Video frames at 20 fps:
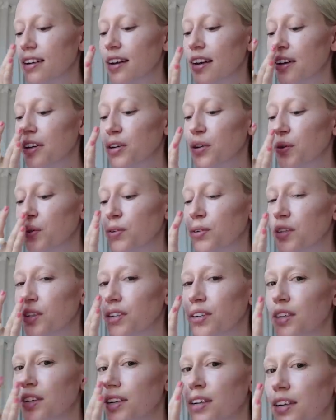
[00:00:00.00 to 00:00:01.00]
I don't.
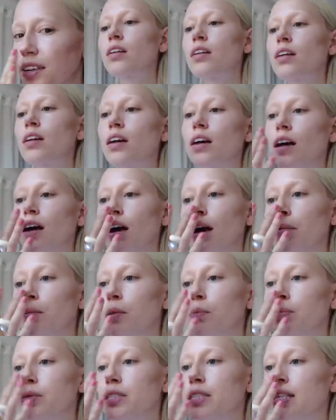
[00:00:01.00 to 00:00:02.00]
I'm
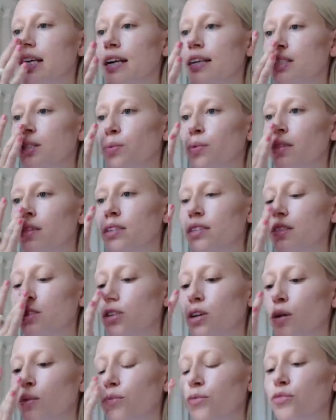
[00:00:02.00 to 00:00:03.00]
obsessed with this
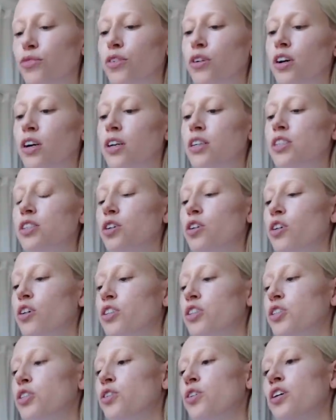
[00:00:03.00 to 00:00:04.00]
Tom Ford
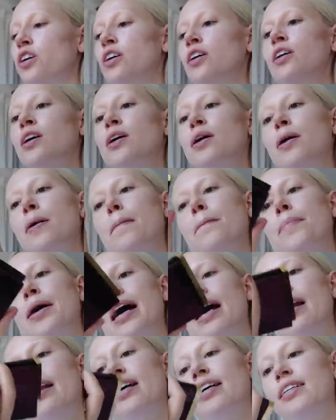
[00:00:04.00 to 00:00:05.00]
contour
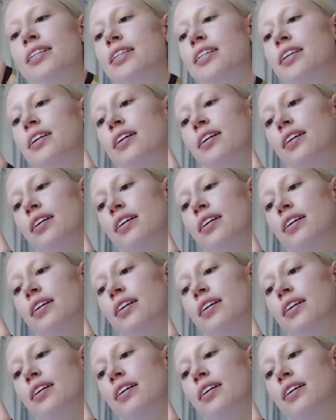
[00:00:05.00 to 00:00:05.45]
palette.